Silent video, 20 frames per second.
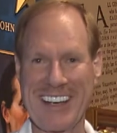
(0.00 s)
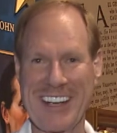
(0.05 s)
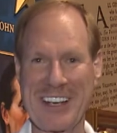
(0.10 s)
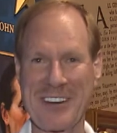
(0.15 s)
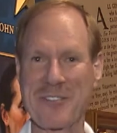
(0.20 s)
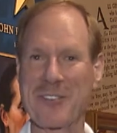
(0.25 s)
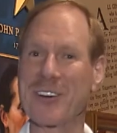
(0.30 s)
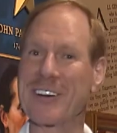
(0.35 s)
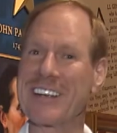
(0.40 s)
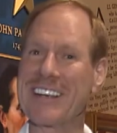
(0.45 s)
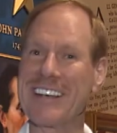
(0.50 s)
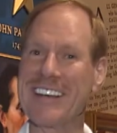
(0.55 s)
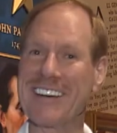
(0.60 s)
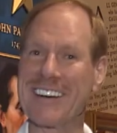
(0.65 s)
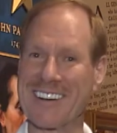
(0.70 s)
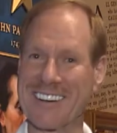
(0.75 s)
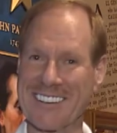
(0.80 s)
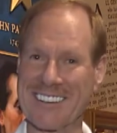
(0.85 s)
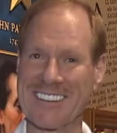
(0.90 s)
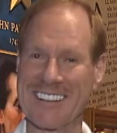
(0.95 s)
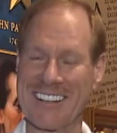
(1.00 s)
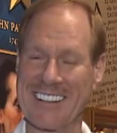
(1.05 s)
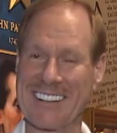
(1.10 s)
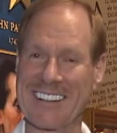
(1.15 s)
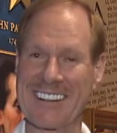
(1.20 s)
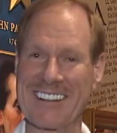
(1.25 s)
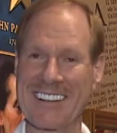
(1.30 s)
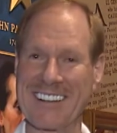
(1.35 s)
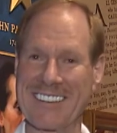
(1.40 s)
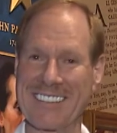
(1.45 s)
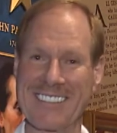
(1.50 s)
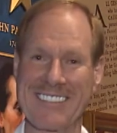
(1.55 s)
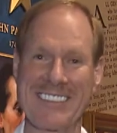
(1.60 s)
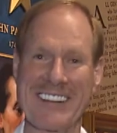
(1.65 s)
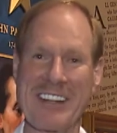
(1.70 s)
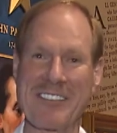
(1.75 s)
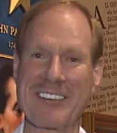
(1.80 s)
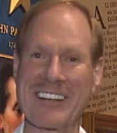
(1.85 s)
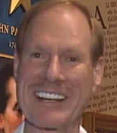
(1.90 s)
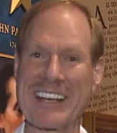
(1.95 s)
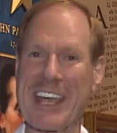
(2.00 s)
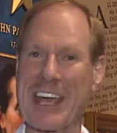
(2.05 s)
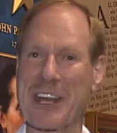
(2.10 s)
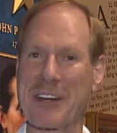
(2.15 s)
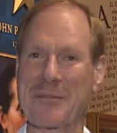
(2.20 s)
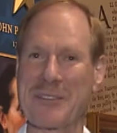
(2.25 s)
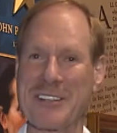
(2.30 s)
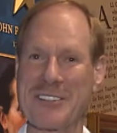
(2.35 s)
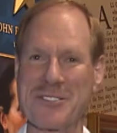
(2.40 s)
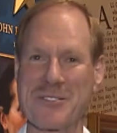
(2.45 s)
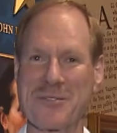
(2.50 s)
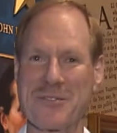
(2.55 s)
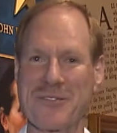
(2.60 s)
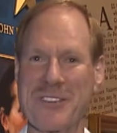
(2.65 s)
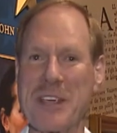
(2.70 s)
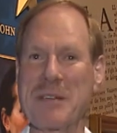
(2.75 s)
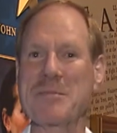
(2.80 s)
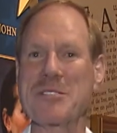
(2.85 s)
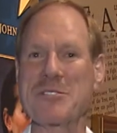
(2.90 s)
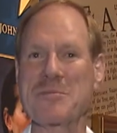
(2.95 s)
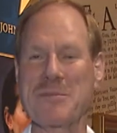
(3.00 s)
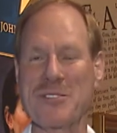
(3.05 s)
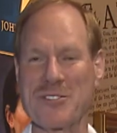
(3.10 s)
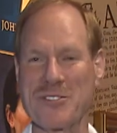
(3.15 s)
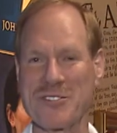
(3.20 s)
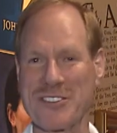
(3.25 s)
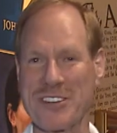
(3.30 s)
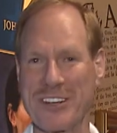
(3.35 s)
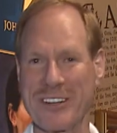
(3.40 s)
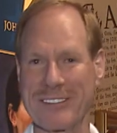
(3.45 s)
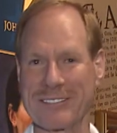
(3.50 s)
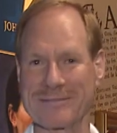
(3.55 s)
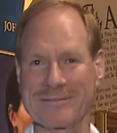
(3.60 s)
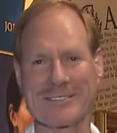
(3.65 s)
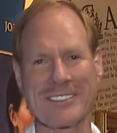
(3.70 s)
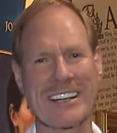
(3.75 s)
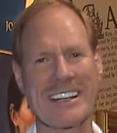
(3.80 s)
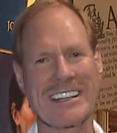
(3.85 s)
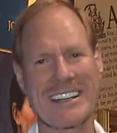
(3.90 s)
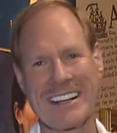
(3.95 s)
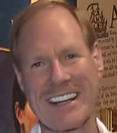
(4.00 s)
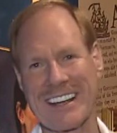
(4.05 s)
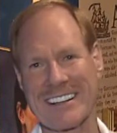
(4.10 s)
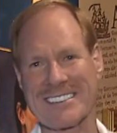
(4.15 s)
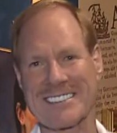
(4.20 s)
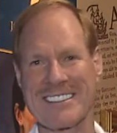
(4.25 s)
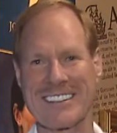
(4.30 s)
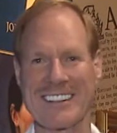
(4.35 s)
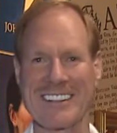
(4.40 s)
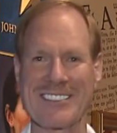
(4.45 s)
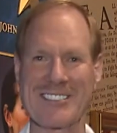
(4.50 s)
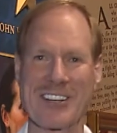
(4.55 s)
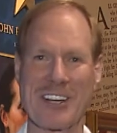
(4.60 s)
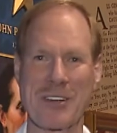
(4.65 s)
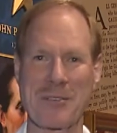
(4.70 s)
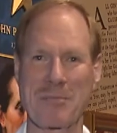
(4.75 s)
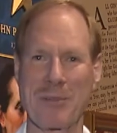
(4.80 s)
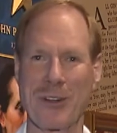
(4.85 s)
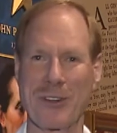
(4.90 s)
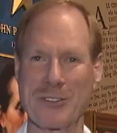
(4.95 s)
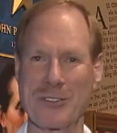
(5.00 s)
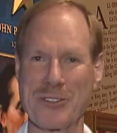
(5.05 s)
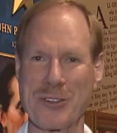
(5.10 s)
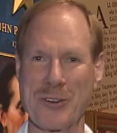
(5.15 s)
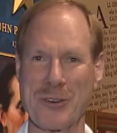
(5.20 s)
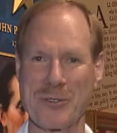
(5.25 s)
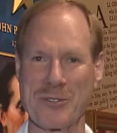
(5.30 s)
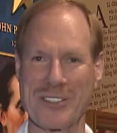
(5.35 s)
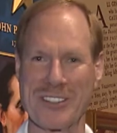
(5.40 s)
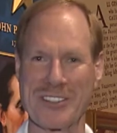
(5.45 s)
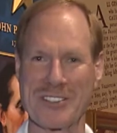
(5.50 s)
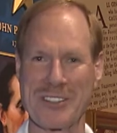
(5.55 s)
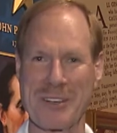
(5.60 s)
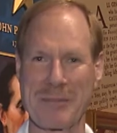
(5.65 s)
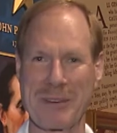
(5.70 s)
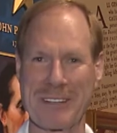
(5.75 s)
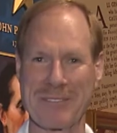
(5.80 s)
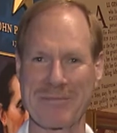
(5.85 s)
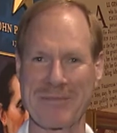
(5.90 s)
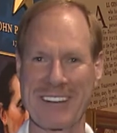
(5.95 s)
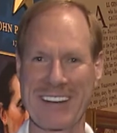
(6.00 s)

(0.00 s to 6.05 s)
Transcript: And we're here in the Naval Academy's famous museum, right next to the John Paul Jones exhibit.